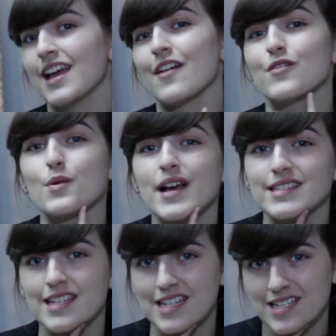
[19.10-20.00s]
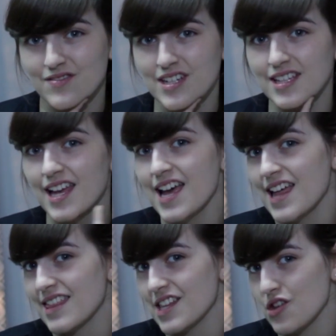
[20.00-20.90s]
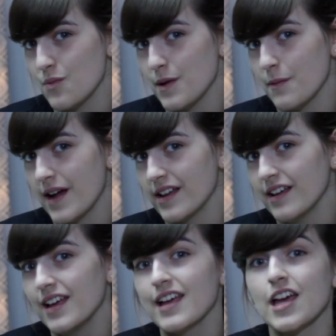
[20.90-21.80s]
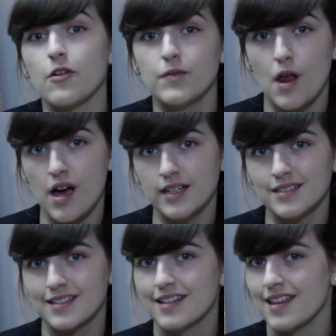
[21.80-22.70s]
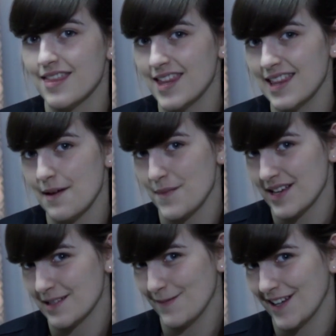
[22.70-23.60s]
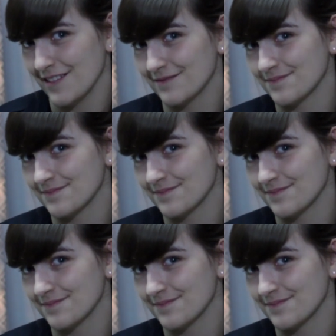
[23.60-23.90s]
If you guess the Higgs field, then you'd be right. If not, then let me explain.